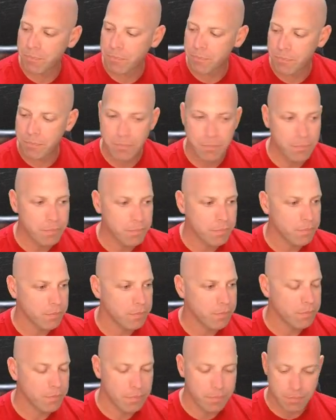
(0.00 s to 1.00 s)

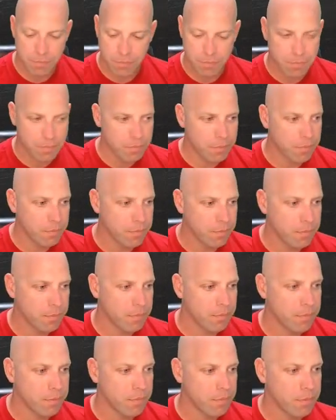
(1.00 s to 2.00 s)

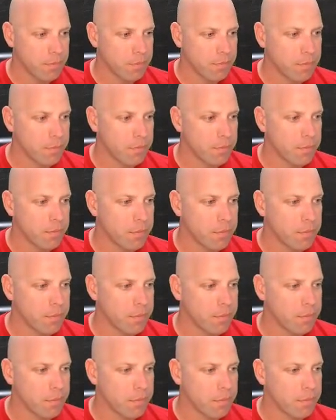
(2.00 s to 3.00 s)

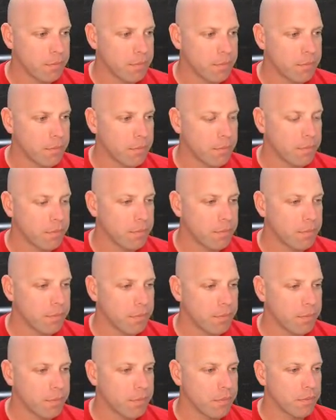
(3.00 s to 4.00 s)

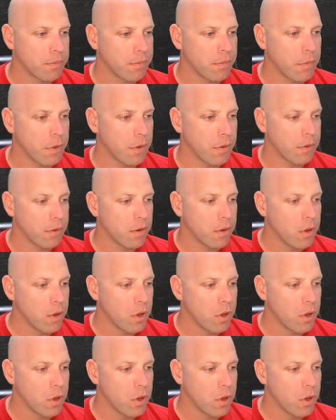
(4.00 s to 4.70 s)
Nothing is said.